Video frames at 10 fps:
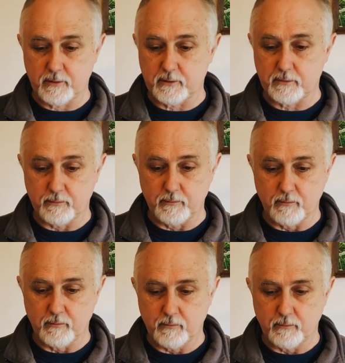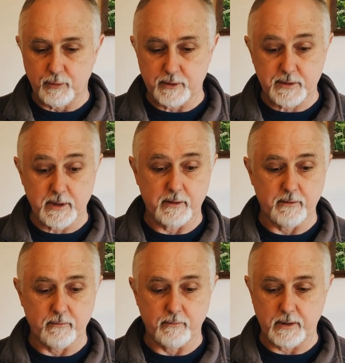looked pristine,
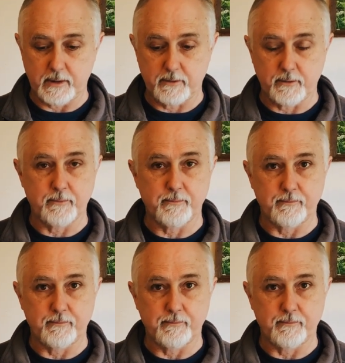really good.